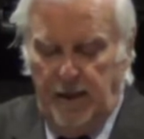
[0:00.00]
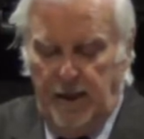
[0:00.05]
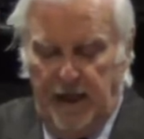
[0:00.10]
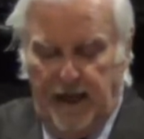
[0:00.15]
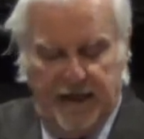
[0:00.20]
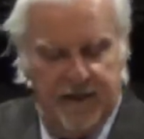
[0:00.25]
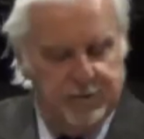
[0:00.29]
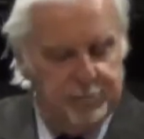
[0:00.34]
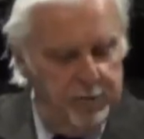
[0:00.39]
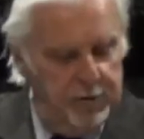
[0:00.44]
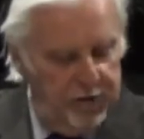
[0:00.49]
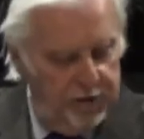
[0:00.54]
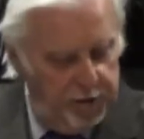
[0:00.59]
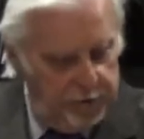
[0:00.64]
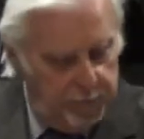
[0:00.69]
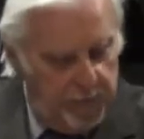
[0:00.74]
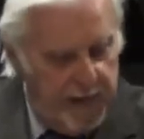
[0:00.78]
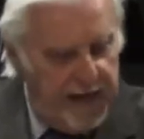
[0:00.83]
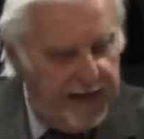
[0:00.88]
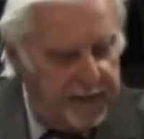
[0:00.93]
As we
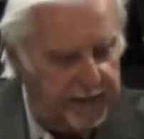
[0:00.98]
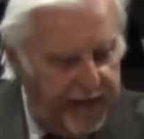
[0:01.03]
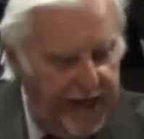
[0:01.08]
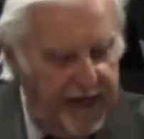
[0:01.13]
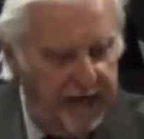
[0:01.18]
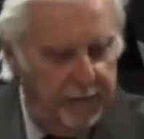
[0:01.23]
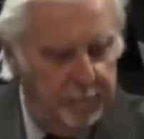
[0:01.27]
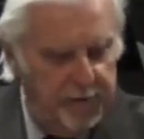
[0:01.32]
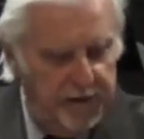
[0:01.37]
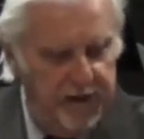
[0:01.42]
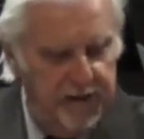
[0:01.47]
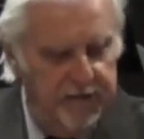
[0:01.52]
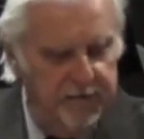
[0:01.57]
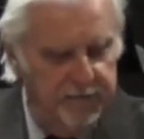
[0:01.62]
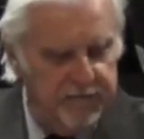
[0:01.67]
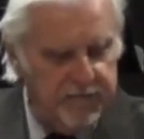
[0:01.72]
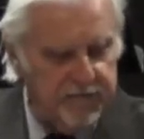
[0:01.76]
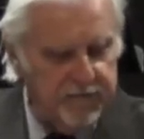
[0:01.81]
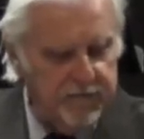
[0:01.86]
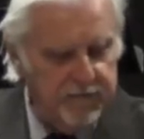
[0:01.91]
look back at Adam and
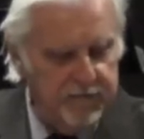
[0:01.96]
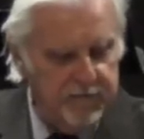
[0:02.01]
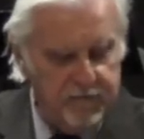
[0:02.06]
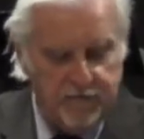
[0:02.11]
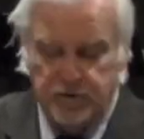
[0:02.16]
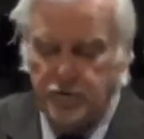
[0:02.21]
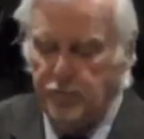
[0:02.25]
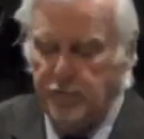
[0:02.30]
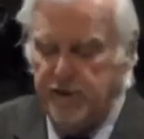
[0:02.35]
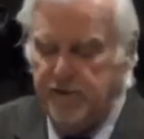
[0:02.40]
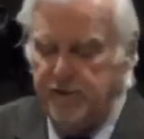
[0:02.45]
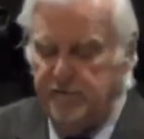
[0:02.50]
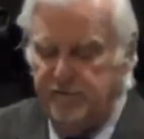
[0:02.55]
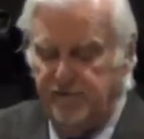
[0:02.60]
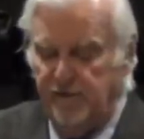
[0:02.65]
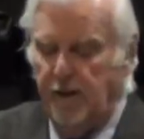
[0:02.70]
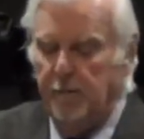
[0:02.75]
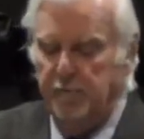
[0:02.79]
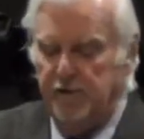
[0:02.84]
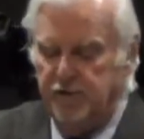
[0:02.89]
Eve's tree,
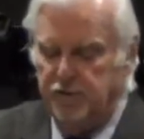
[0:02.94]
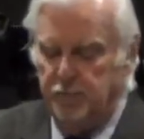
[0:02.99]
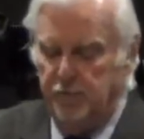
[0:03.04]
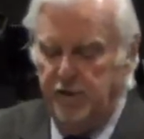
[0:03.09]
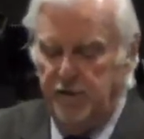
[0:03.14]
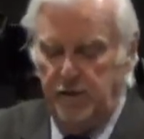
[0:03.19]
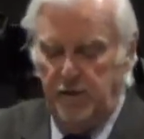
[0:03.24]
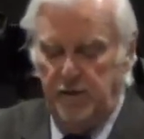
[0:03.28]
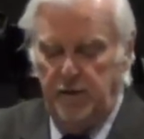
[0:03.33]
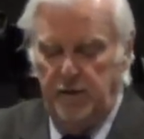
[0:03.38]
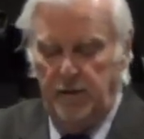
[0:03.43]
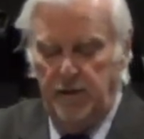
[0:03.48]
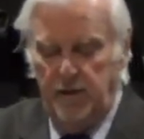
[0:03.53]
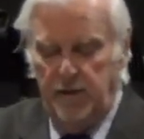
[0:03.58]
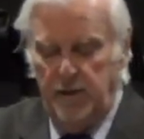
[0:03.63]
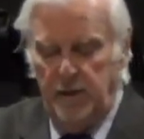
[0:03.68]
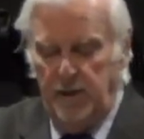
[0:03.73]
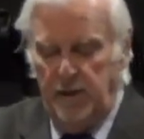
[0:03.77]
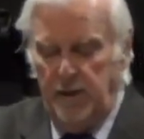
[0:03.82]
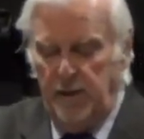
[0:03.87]
family tree,
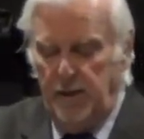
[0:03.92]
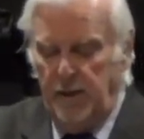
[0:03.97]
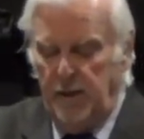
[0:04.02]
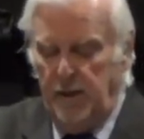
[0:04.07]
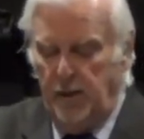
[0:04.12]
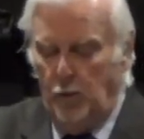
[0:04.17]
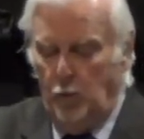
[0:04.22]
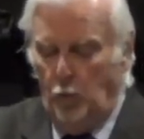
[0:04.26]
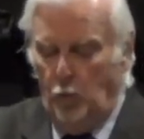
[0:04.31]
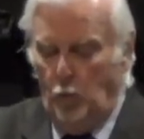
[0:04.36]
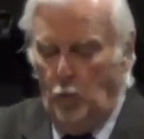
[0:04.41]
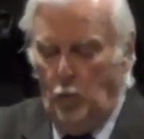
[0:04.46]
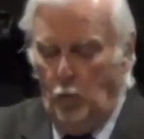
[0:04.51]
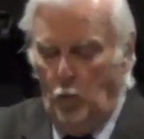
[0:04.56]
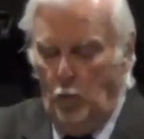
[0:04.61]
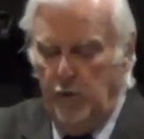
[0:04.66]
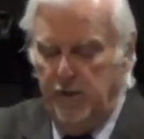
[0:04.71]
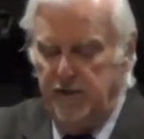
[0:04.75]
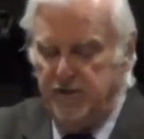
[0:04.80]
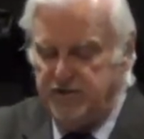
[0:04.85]

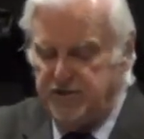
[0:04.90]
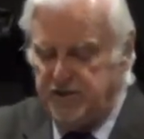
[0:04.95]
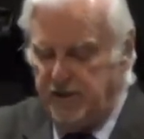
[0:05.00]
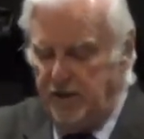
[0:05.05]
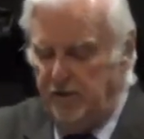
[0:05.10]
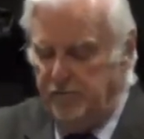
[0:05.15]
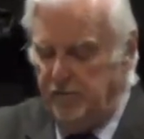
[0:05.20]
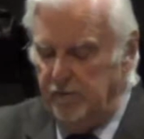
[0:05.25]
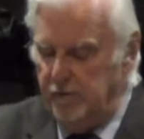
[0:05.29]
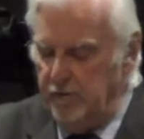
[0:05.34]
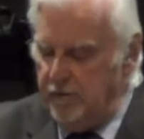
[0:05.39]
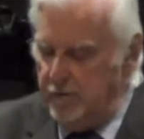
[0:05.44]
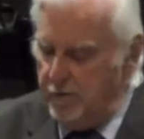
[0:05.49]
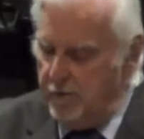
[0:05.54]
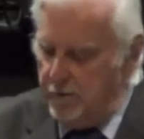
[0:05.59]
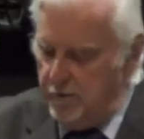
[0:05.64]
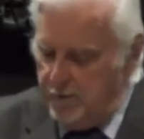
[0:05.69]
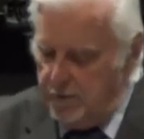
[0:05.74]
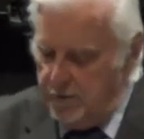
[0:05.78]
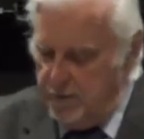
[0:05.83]
we discover,
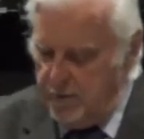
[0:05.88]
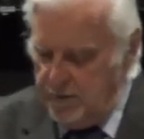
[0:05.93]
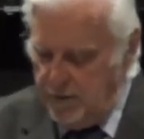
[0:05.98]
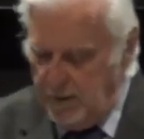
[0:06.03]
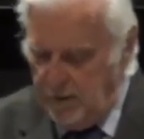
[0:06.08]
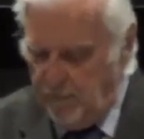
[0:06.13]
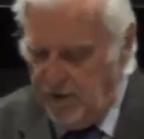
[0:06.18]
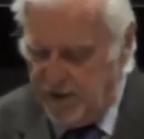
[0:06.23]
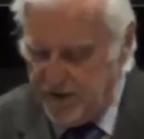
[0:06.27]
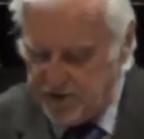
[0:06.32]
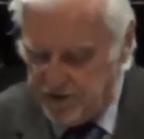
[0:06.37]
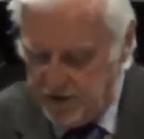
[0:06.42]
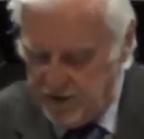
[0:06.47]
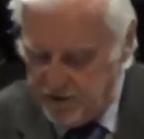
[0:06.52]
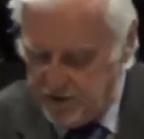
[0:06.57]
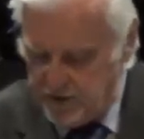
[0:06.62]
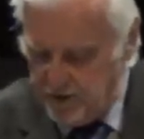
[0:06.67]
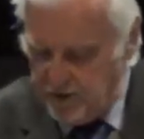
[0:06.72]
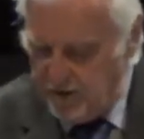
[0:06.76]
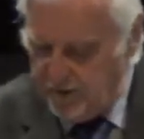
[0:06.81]
now watch
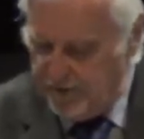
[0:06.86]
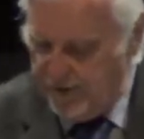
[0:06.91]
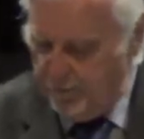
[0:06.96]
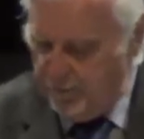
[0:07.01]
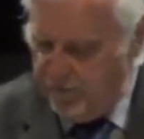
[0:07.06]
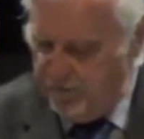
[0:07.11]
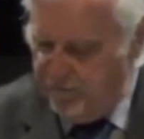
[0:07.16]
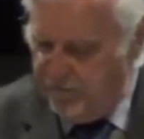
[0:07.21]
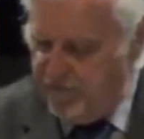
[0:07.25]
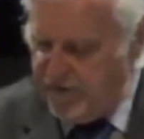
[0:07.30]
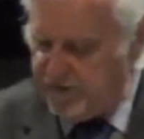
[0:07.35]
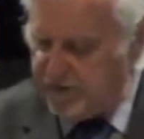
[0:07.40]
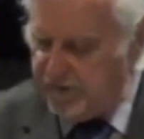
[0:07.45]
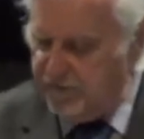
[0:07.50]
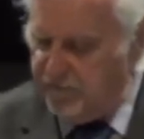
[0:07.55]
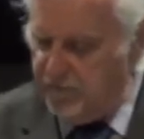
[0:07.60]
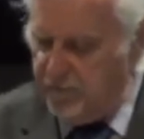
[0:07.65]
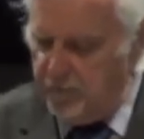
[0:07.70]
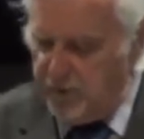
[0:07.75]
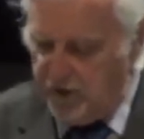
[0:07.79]
this, they were
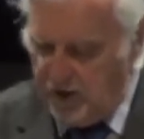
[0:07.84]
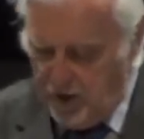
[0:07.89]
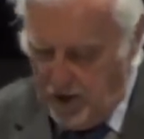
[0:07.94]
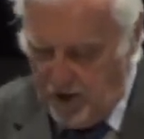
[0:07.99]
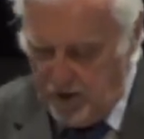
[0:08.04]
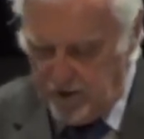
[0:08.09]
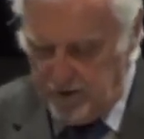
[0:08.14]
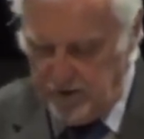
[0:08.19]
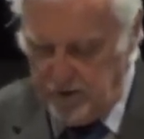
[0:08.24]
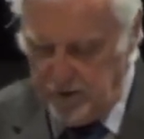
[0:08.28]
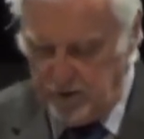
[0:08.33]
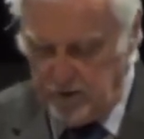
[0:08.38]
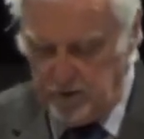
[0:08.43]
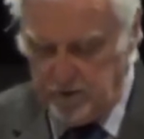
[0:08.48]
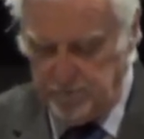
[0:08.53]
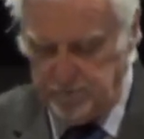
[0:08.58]
evicted from the garden,